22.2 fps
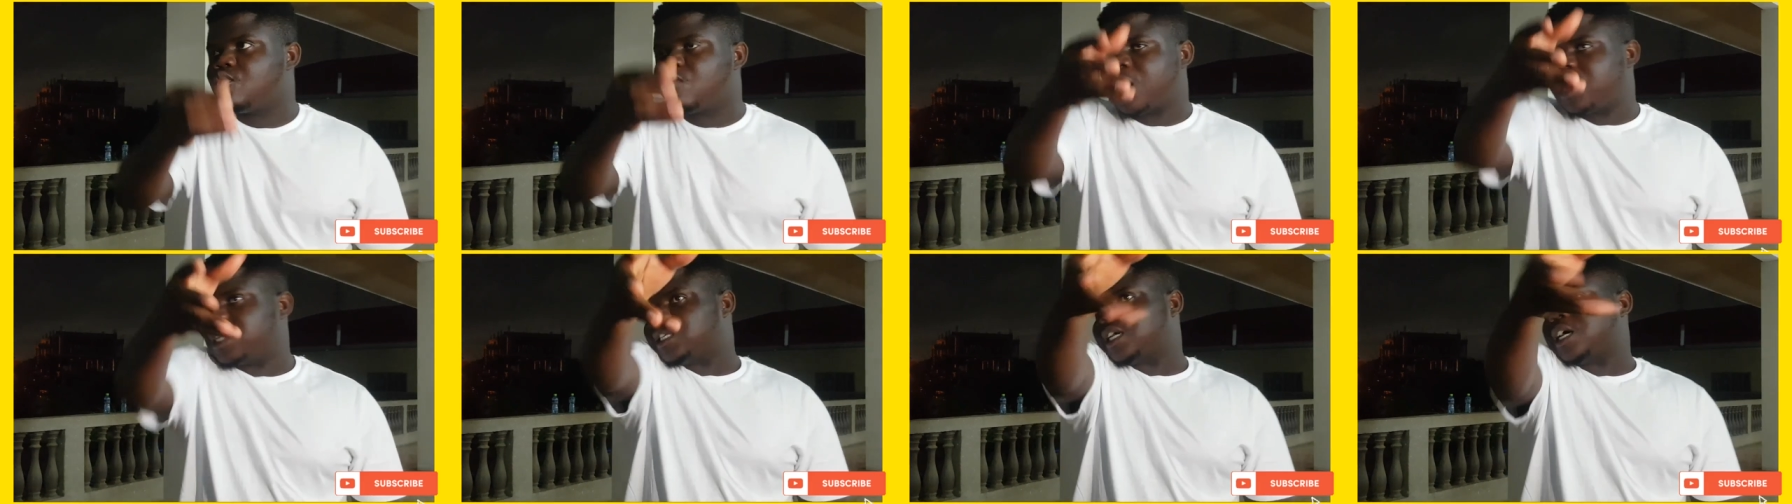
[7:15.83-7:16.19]

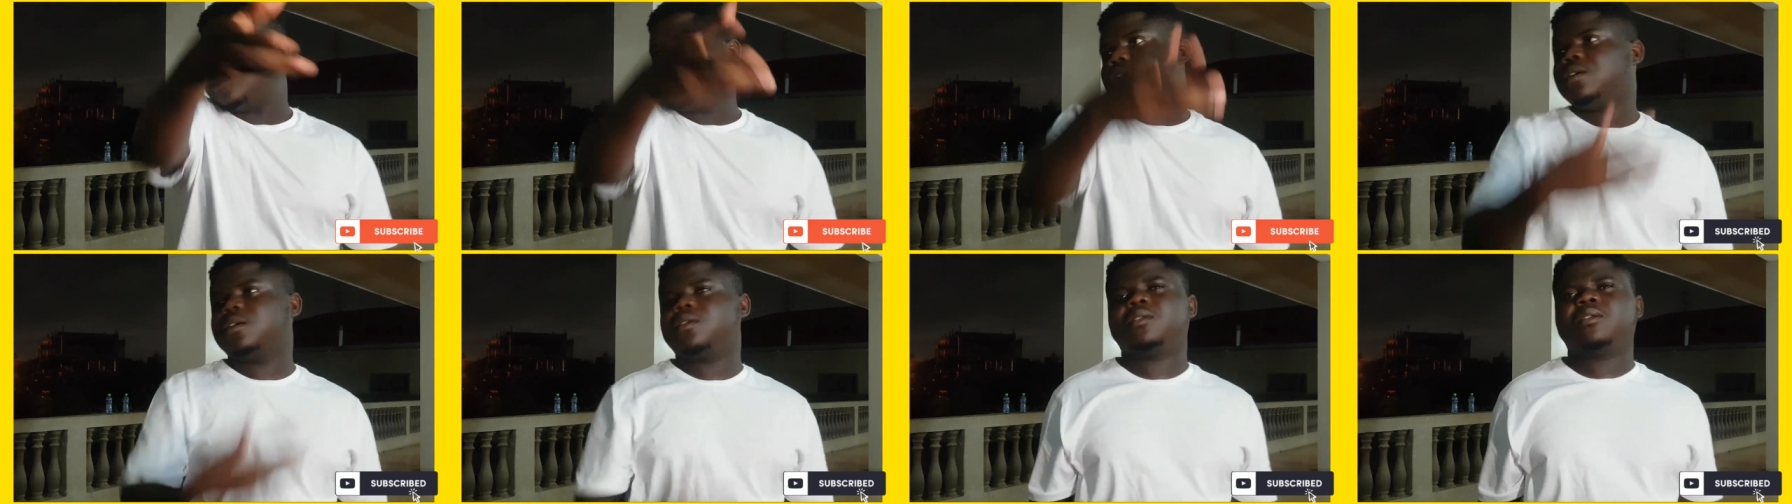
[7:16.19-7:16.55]
You I
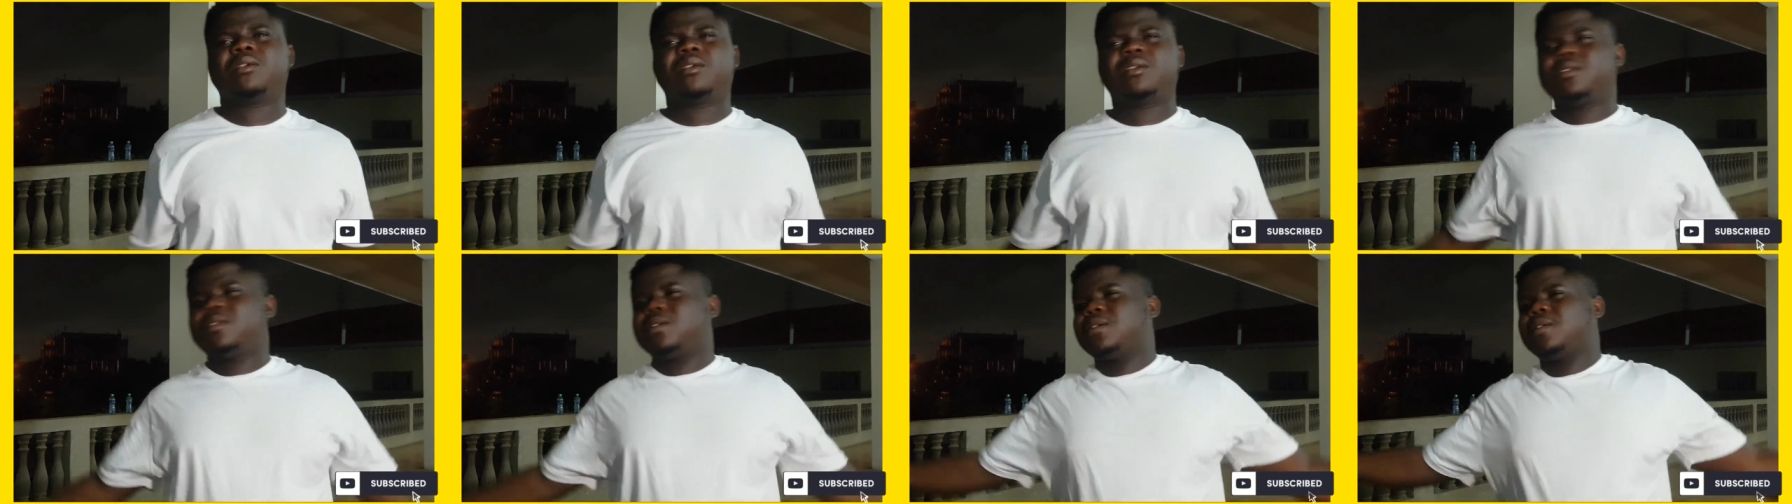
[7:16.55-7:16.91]
don't. Like
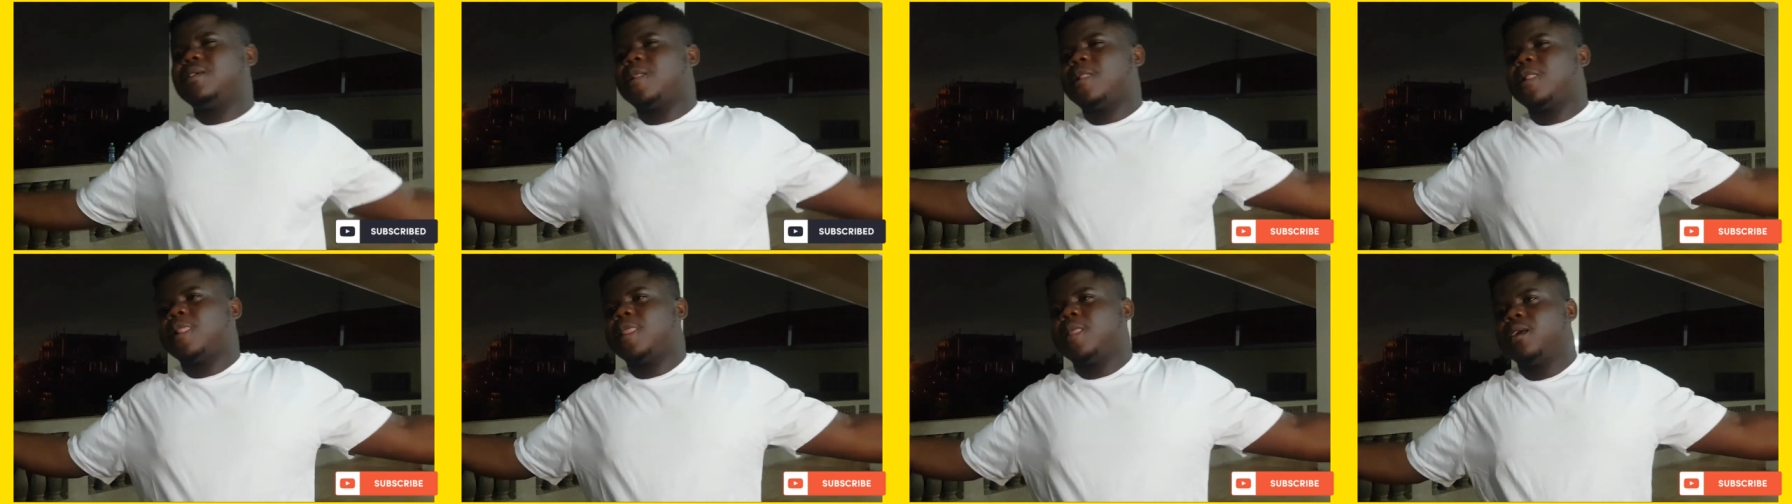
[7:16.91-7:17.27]

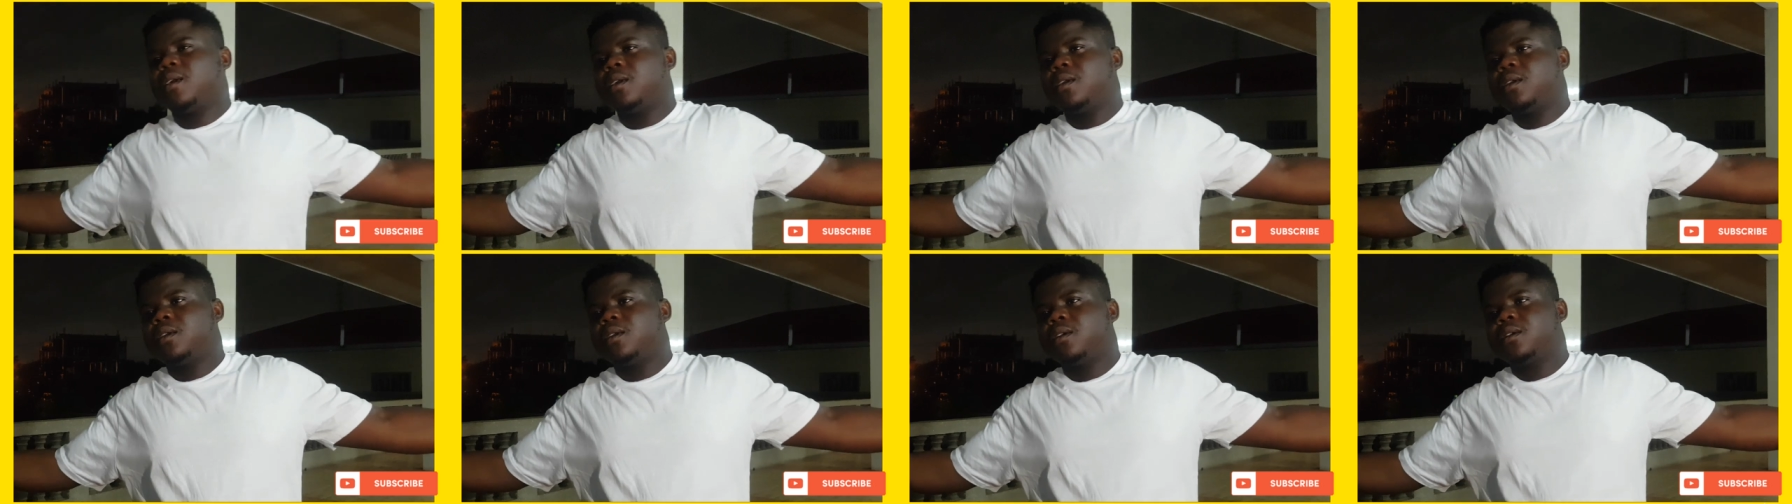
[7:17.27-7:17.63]

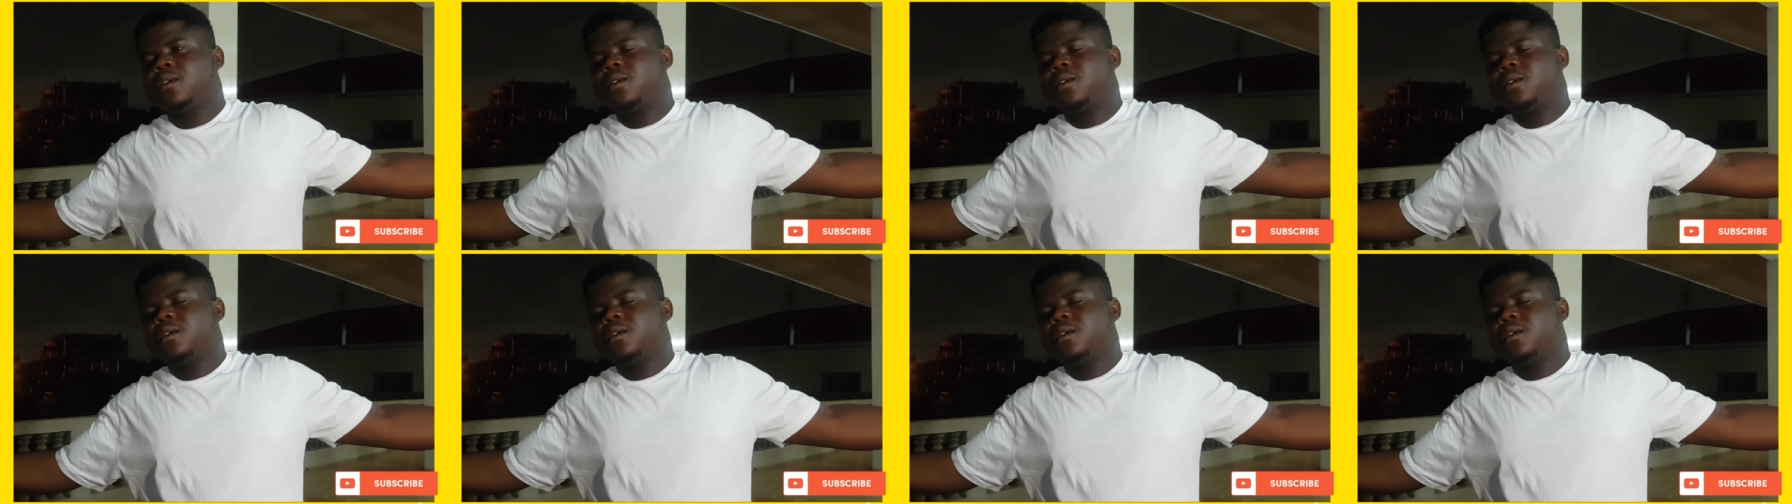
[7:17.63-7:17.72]
that